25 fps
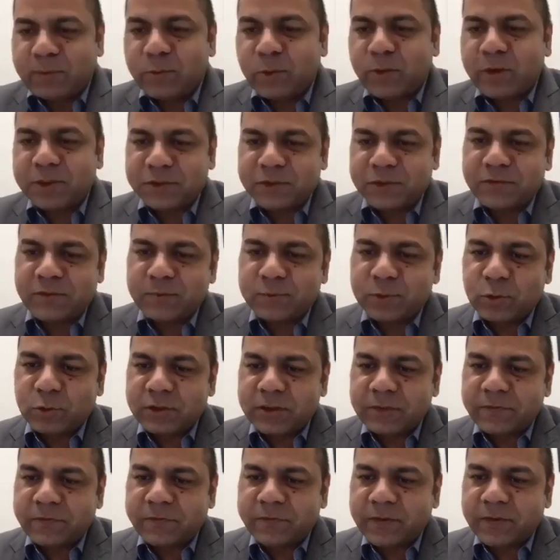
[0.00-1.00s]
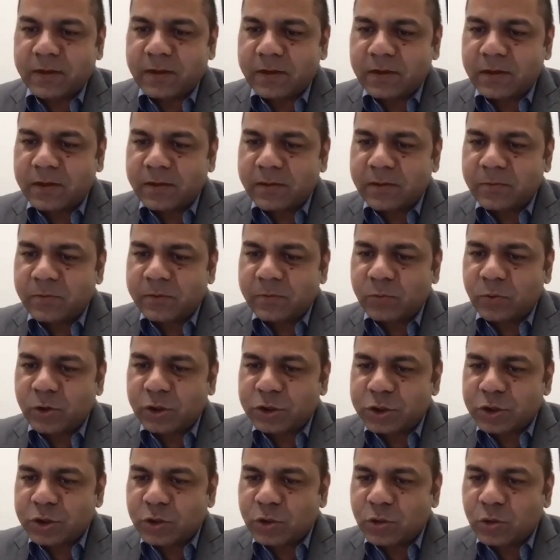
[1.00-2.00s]
more question from Joseph. He
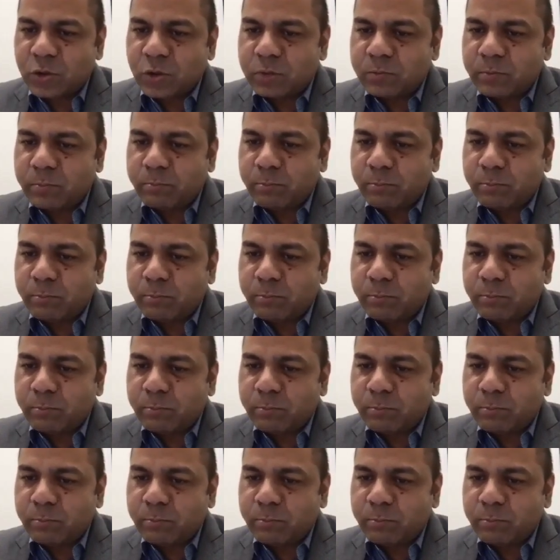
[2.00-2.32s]
wants to know,